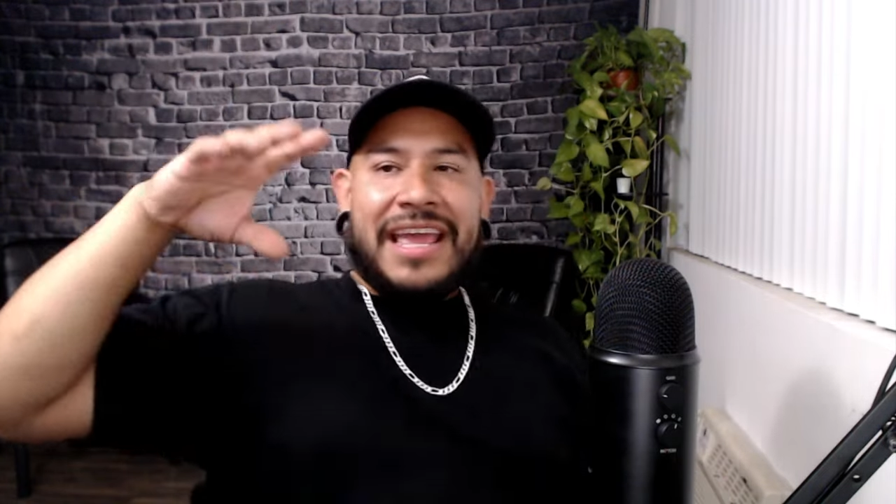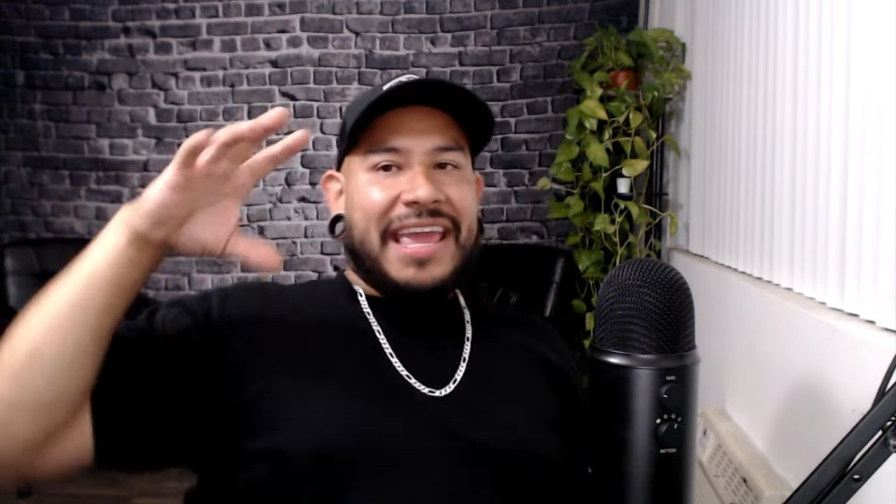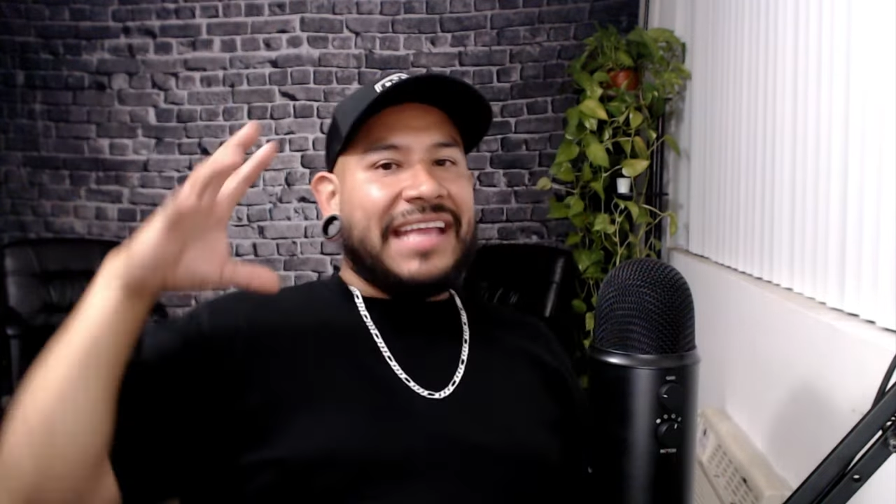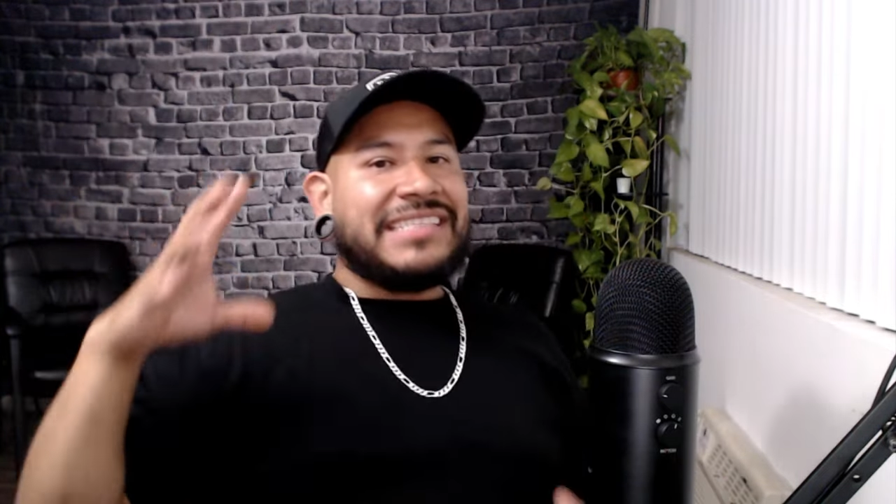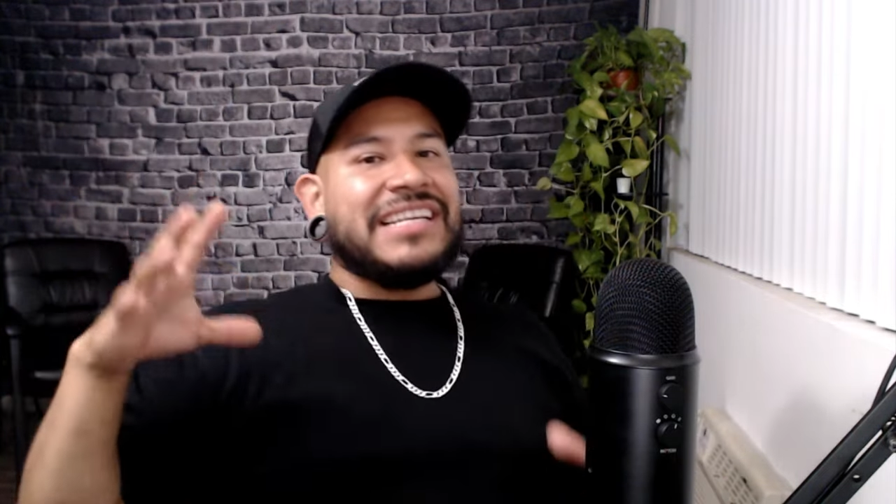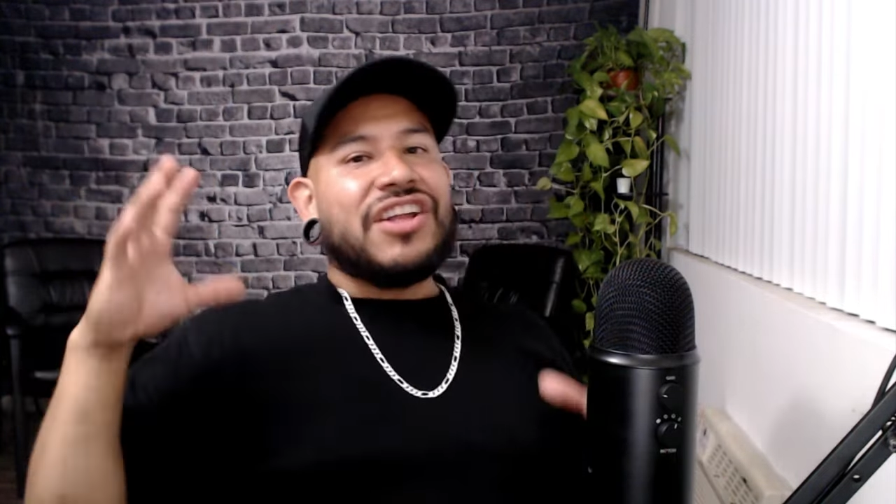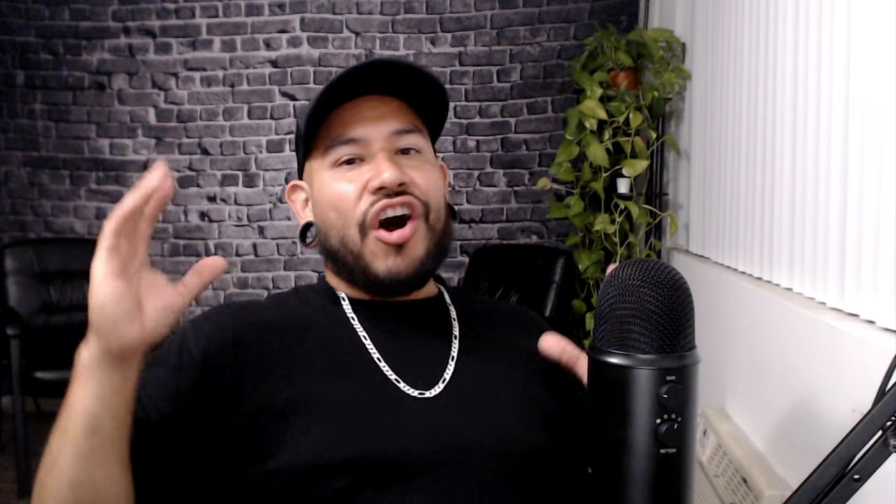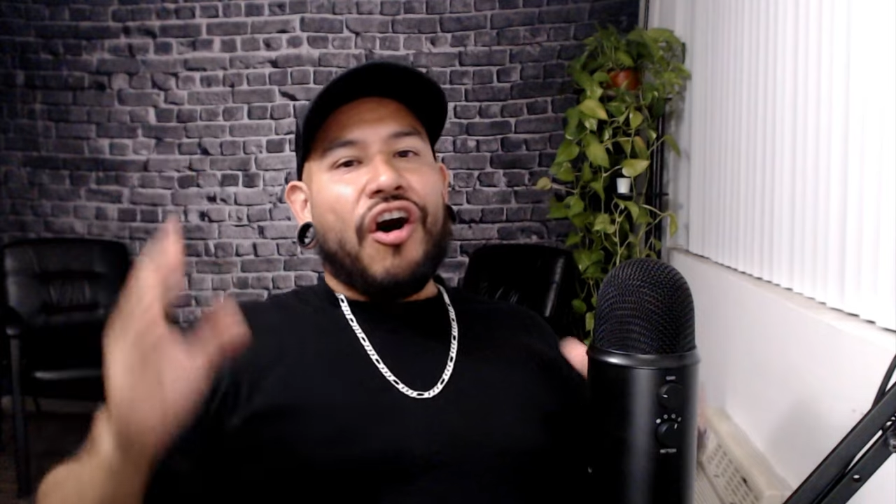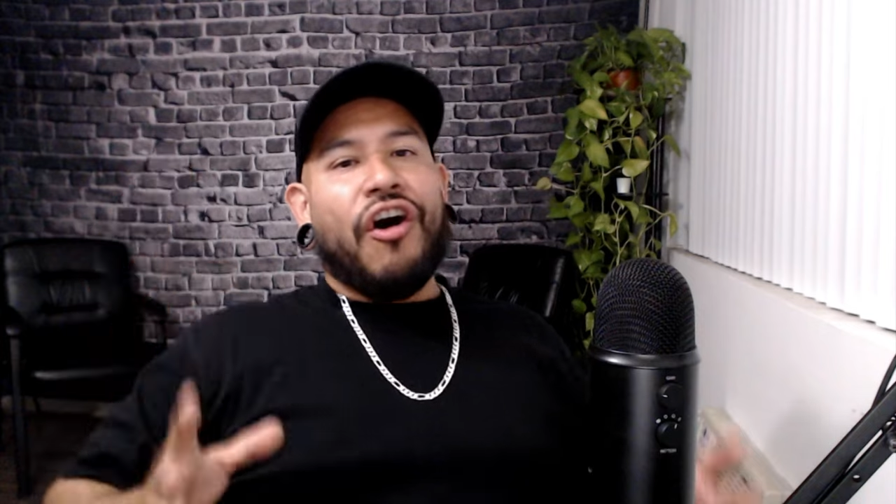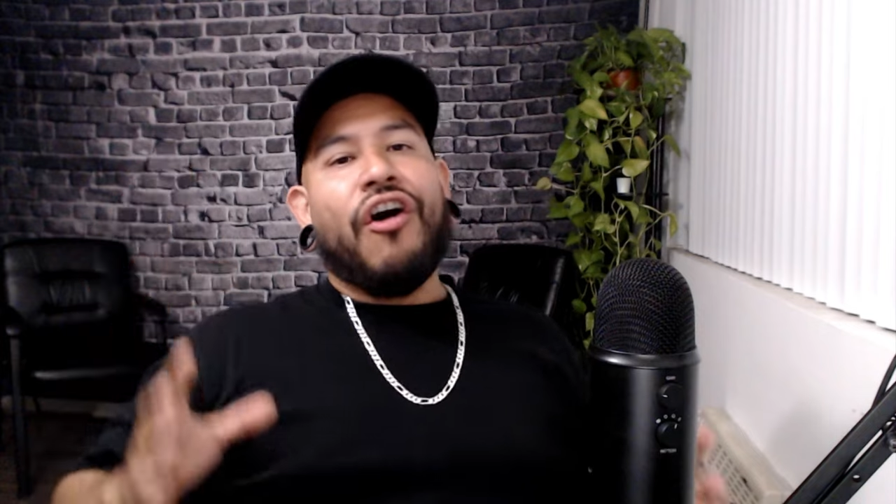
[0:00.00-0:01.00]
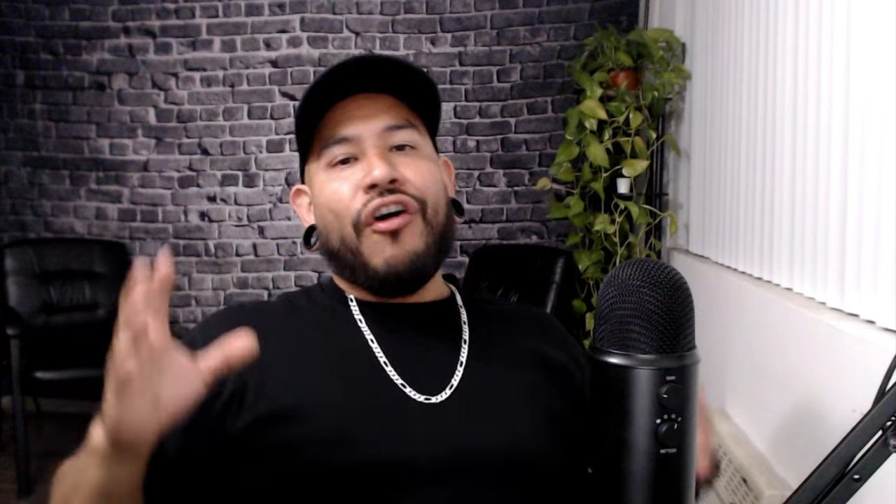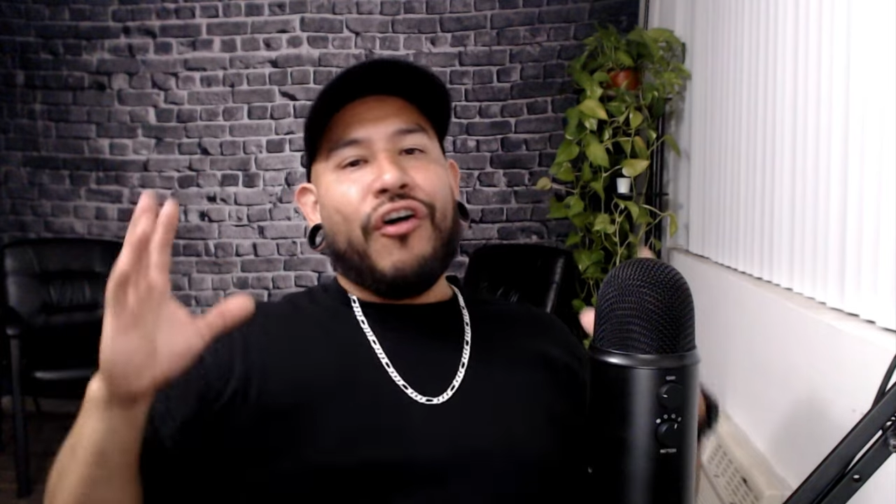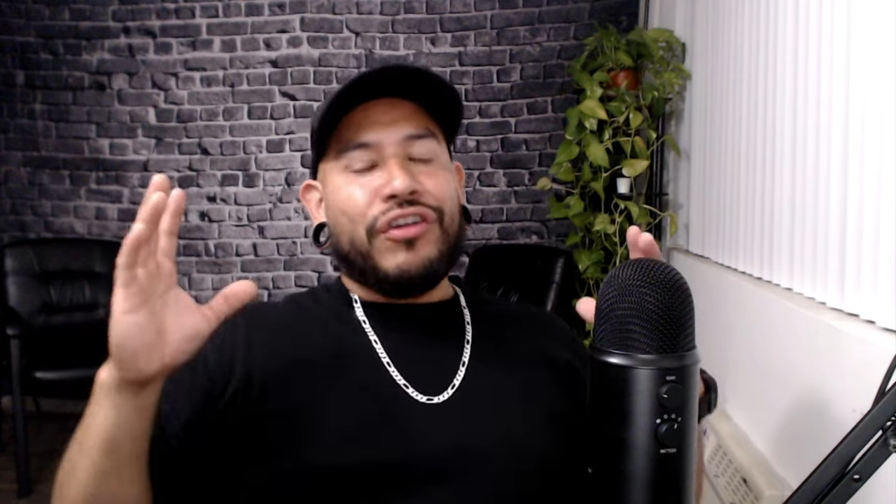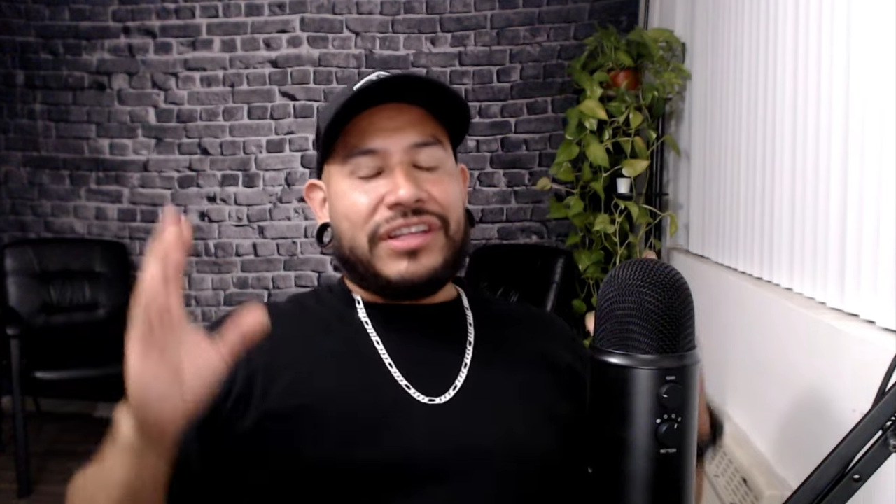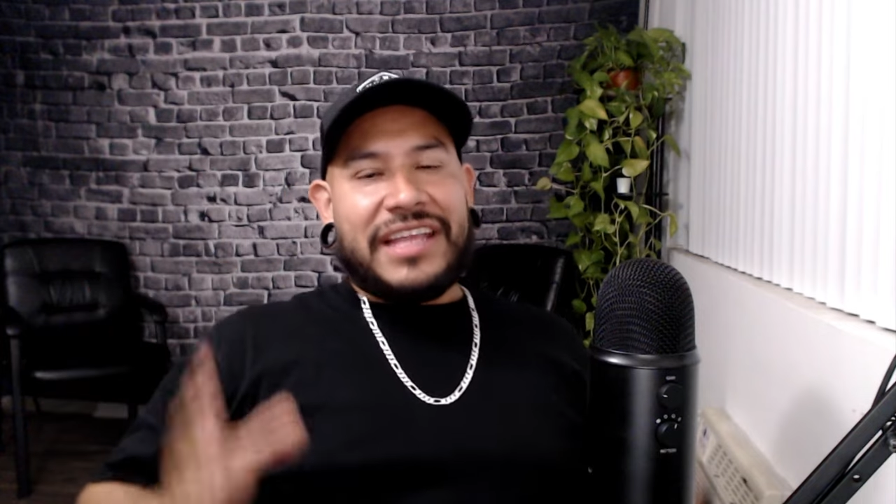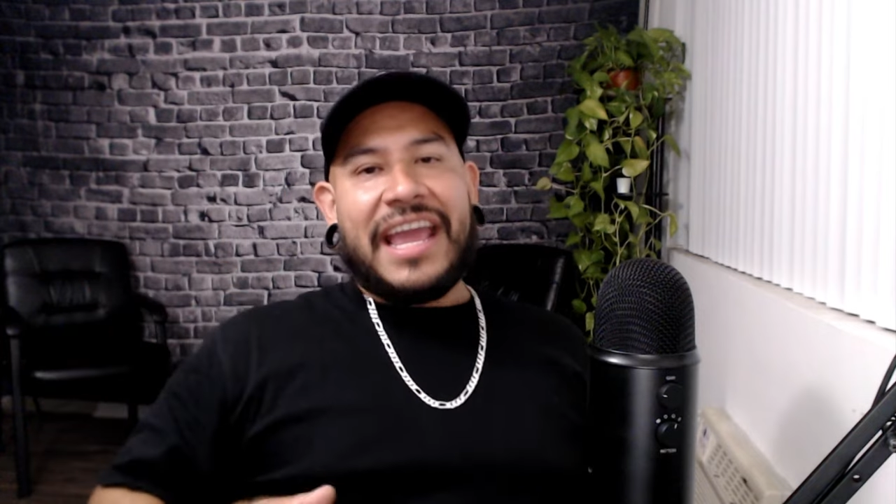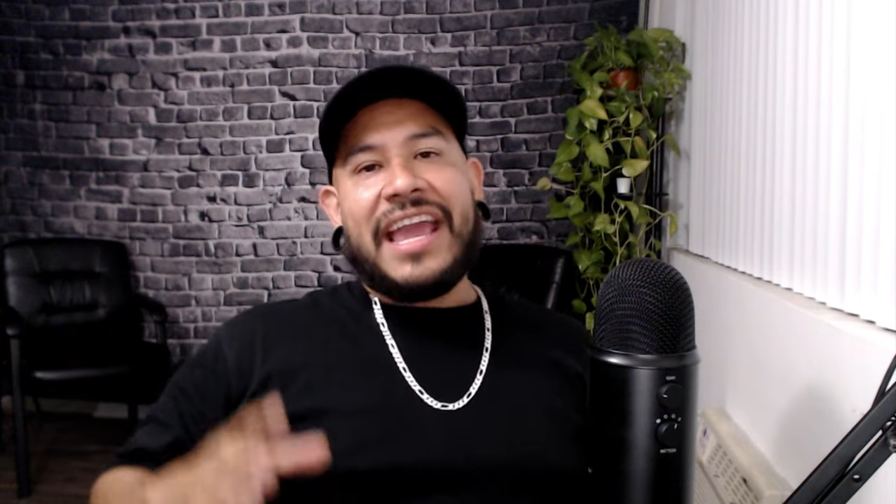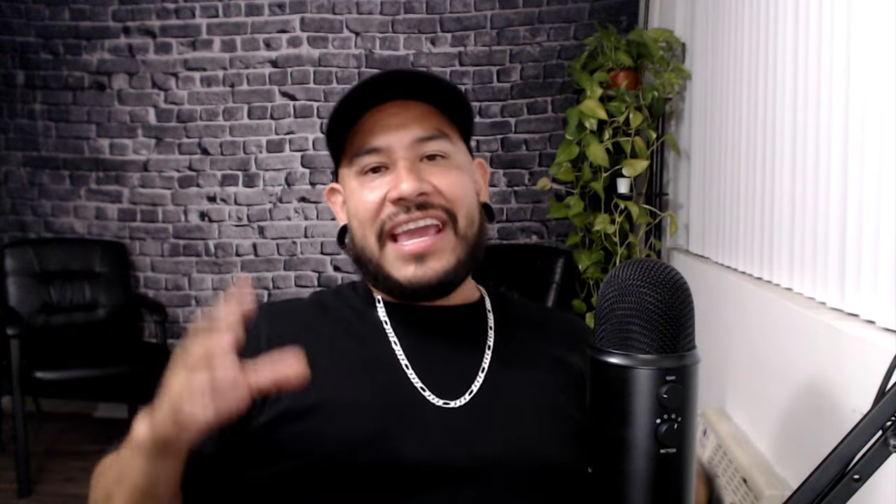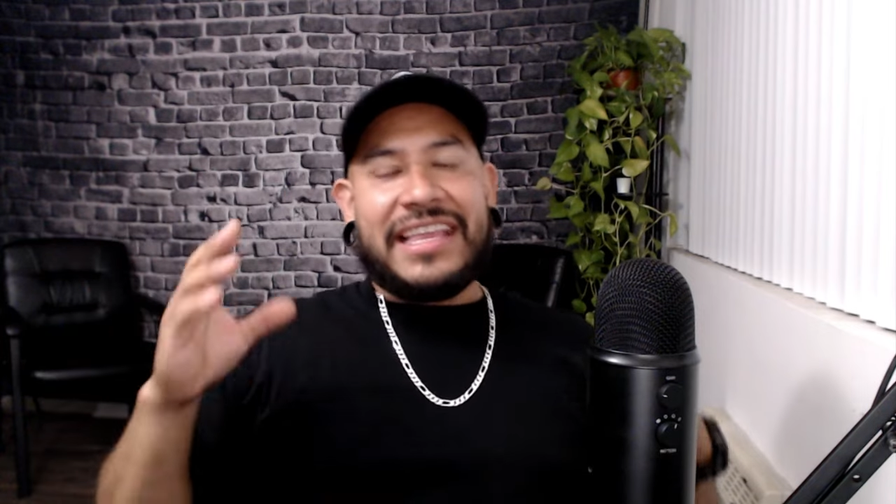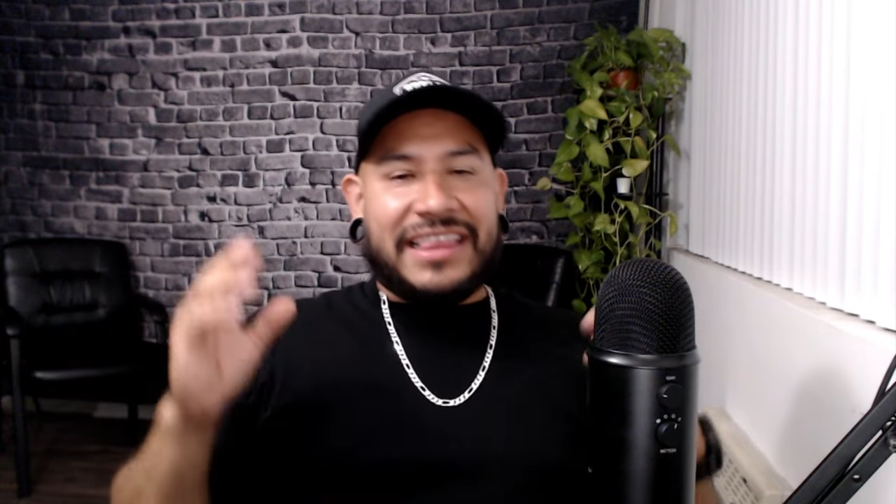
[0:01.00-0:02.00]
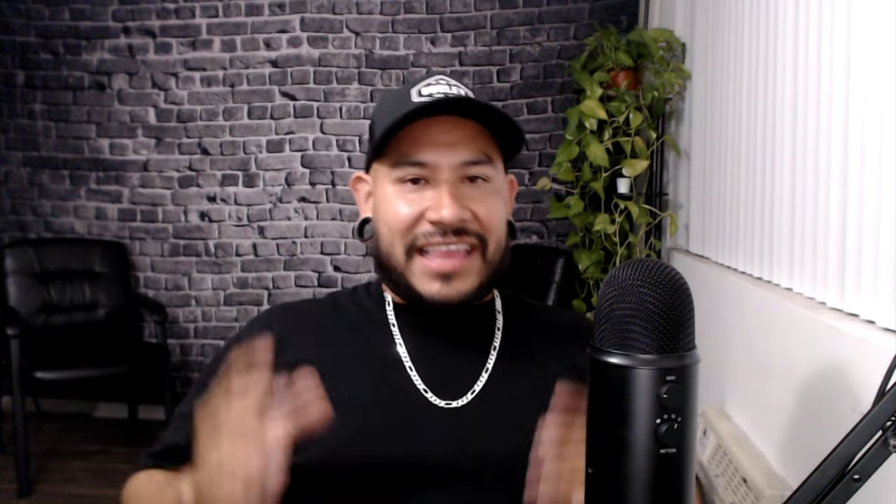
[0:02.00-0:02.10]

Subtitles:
It's an all-day